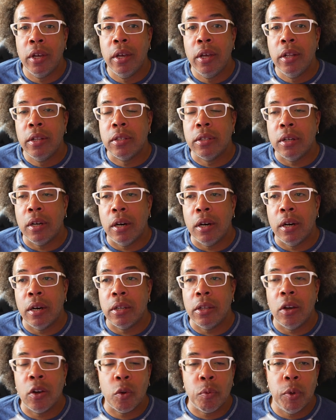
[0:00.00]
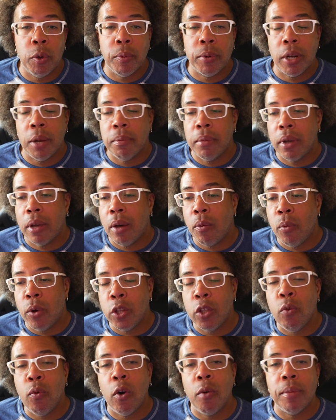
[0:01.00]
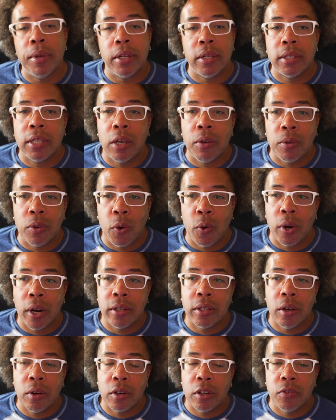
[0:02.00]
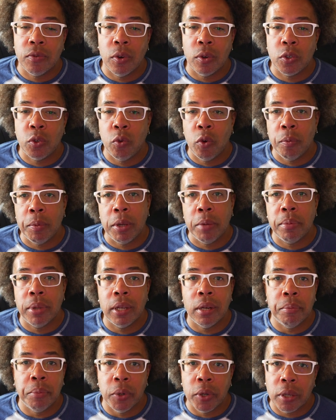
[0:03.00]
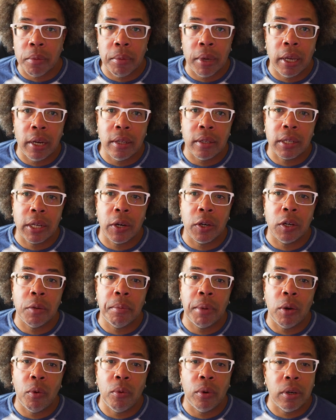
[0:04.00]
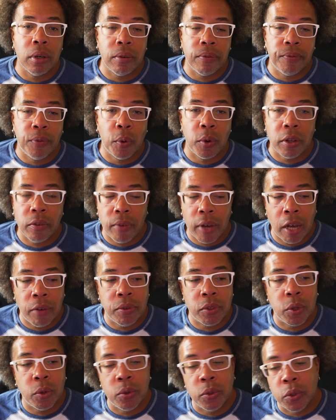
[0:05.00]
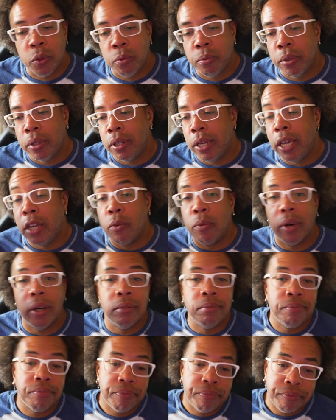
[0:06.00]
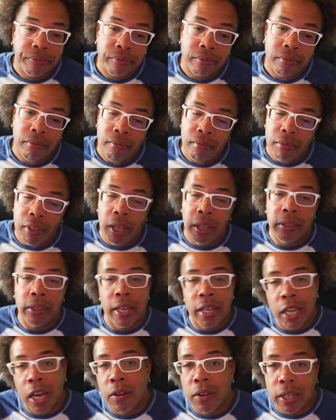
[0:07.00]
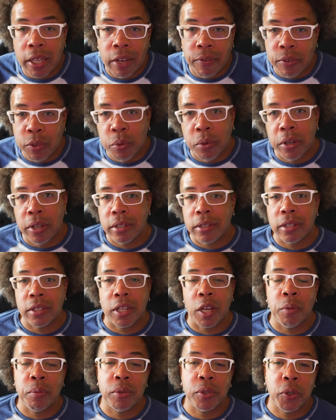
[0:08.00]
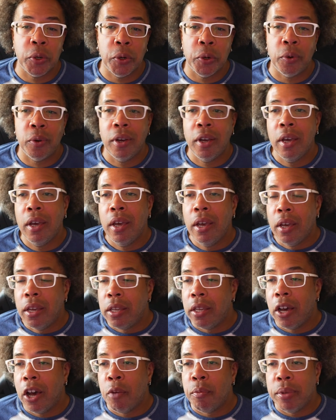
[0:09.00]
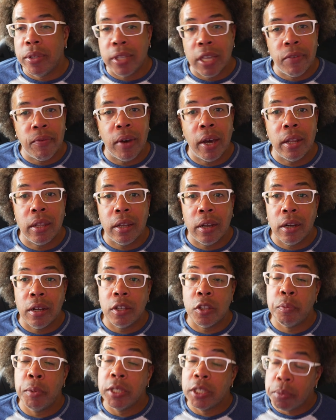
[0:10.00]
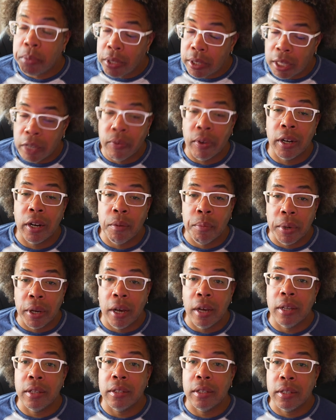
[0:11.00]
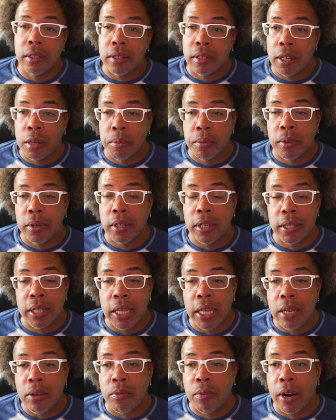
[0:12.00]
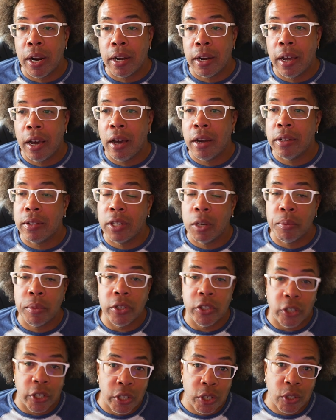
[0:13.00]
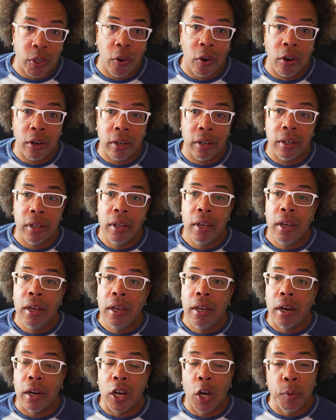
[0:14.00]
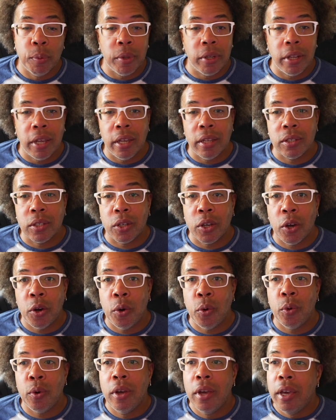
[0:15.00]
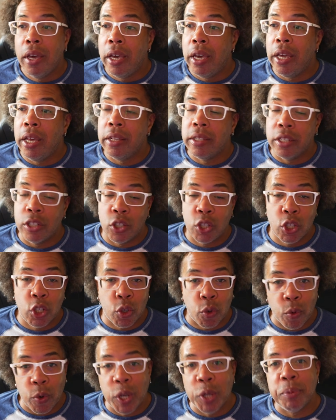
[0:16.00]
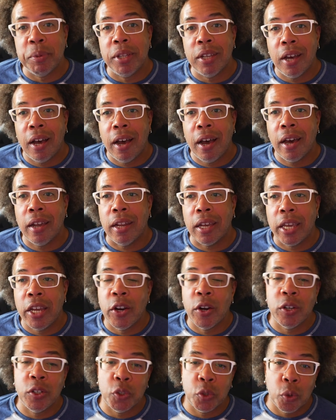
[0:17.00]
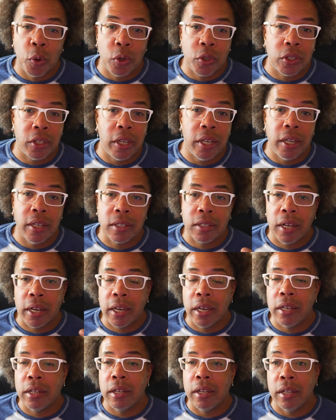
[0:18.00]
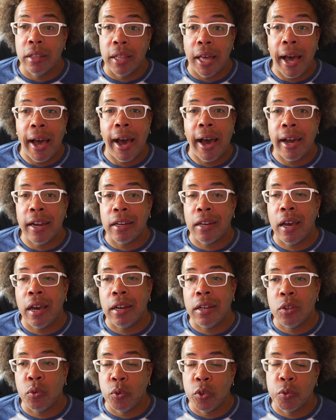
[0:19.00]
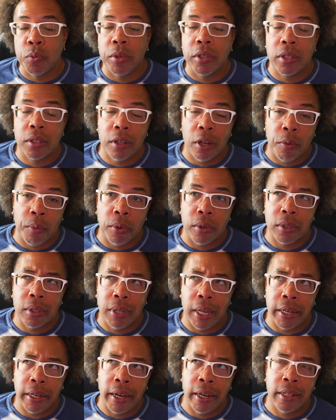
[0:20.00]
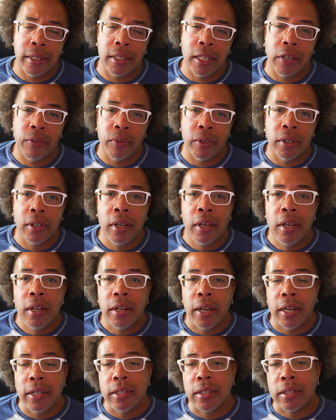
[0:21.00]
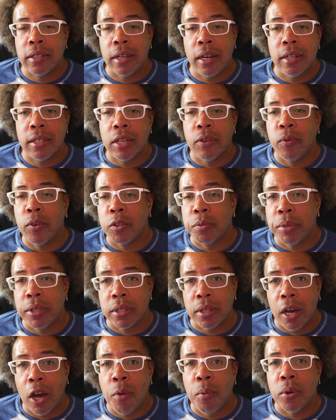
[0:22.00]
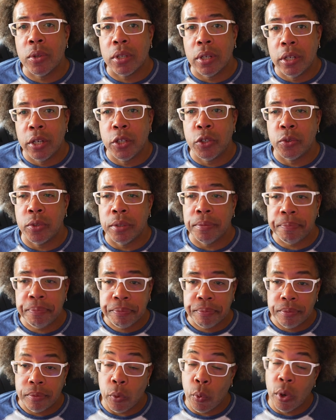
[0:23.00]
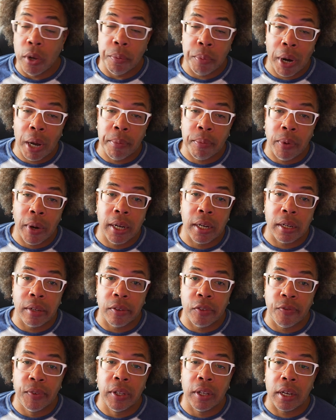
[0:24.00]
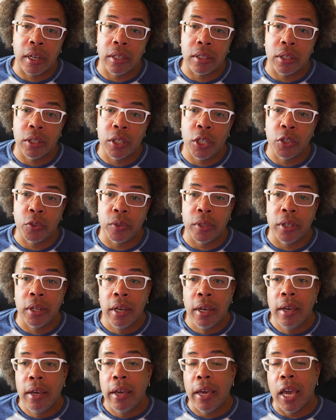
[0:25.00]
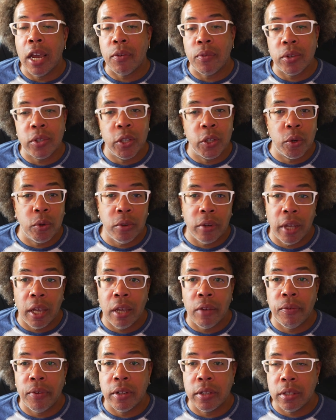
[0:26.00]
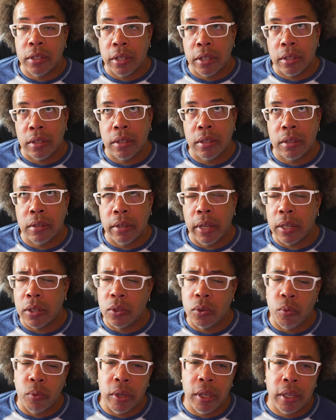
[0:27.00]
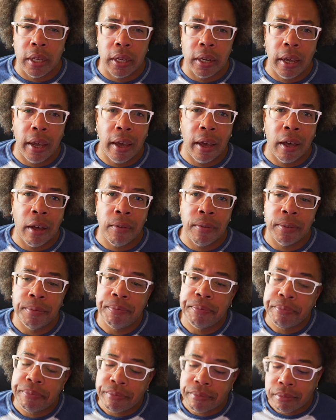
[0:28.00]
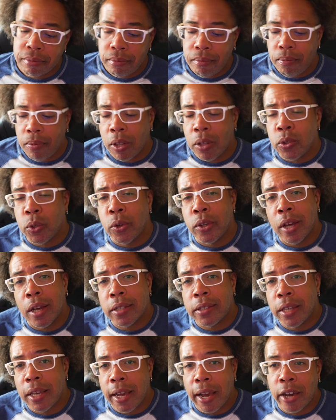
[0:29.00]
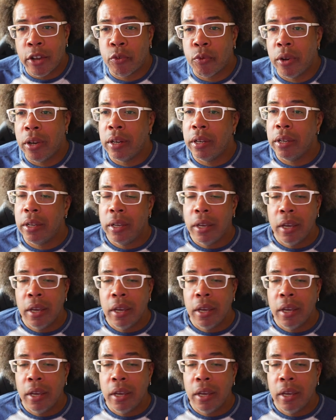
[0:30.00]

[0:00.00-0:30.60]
to younger people. And I'm like, what do you want me to say when going out talking to these folks? You want me to play the boogeyman and scare them about what 45 is going to do? But anyway, thank y'all again for tuning in to this episode. Y'all be safe out there. Especially be safe out there because this summer, this heat right now, the summer just started a couple of days ago, is extremely hot. Like here in Georgia, it's like in the high 90s, which means it's like 96 to 97, which means almost 100. Well, it probably practically feels like it's 100 every single day for this next week and a half. So y'all stay hydrated.